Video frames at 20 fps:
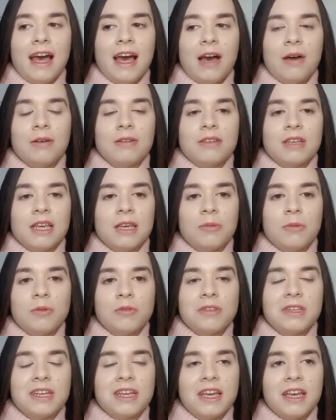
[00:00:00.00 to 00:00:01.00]
I was
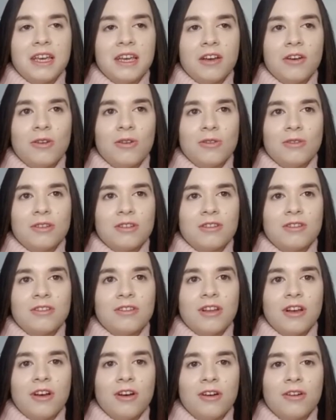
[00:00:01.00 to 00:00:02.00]
able to get all the
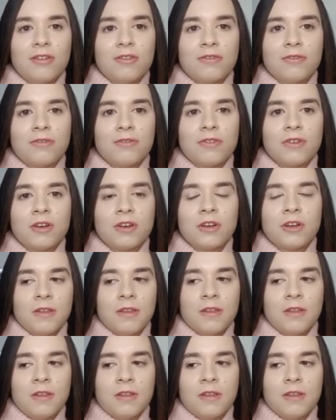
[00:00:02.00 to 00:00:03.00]
stuff
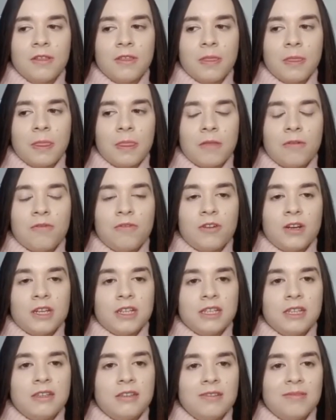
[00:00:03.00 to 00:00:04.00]
for a
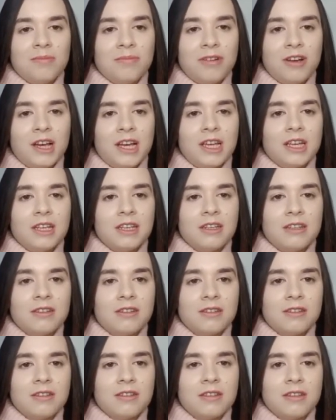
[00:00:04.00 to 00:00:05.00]
decent
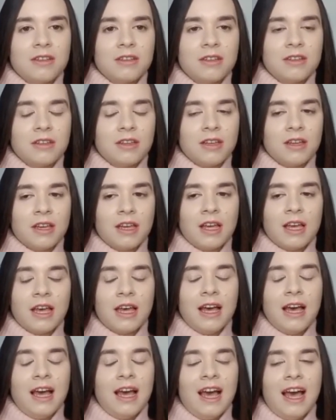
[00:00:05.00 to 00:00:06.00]
price,
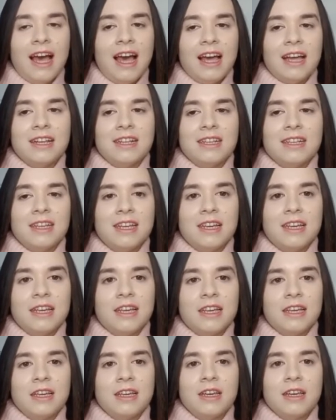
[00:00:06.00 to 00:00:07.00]

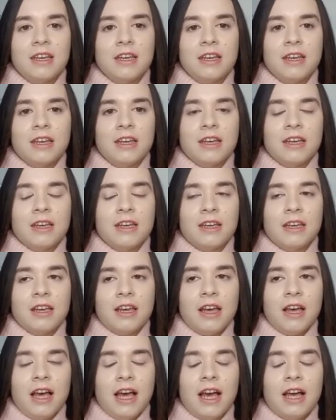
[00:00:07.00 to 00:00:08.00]
and
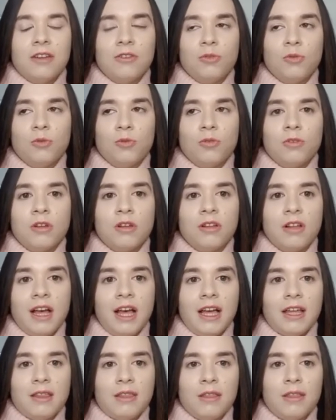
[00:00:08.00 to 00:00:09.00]
I know the
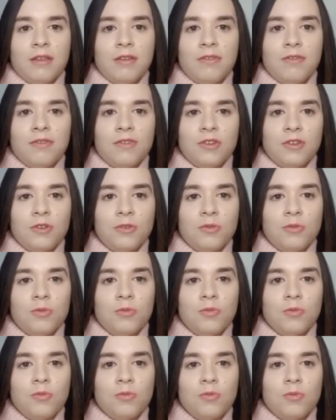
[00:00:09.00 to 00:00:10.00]
last
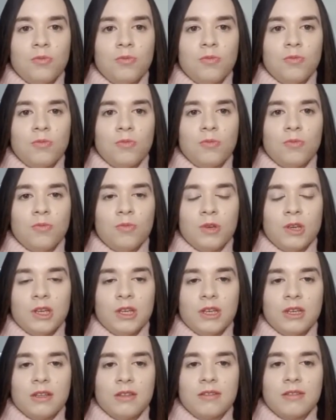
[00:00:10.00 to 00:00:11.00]
few
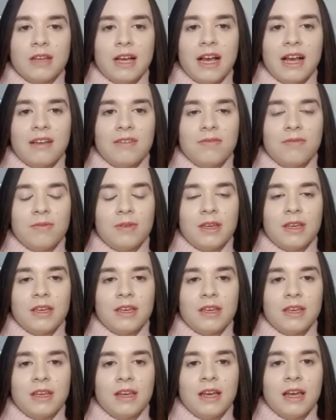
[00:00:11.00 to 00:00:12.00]
weeks I've
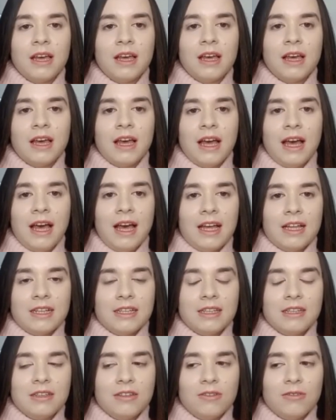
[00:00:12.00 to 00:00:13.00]
had
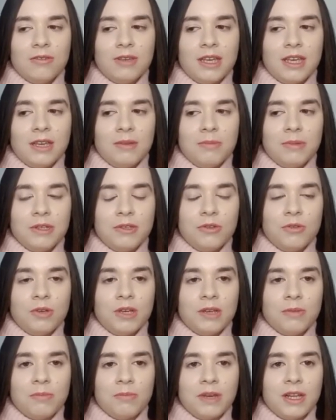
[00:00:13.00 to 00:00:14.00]
to be
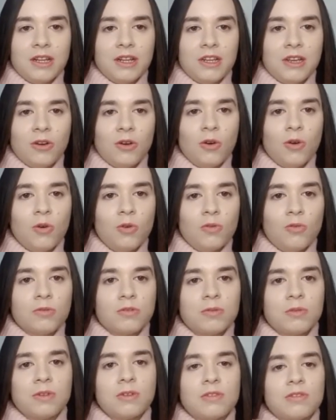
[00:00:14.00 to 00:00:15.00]
doing mini
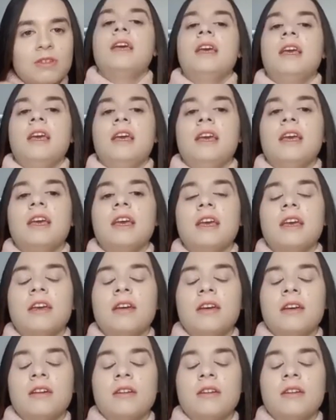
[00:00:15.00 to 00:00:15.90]
hauls because the